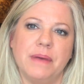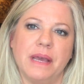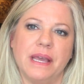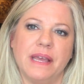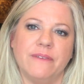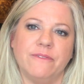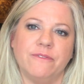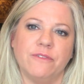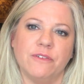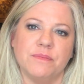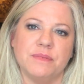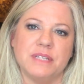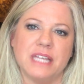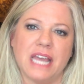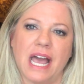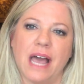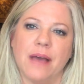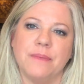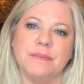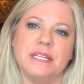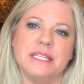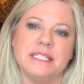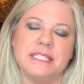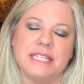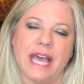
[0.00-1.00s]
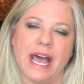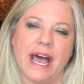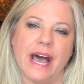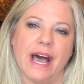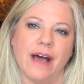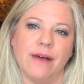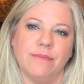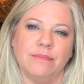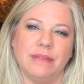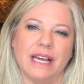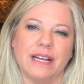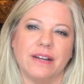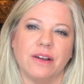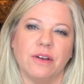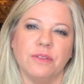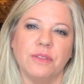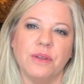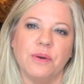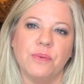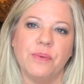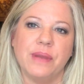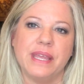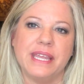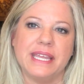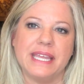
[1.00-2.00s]
but from time to time, like on
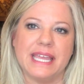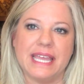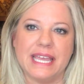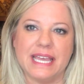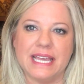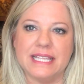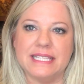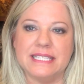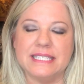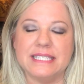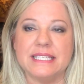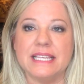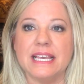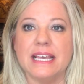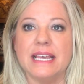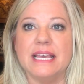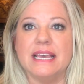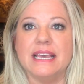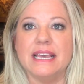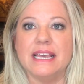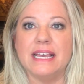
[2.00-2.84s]
the weekends,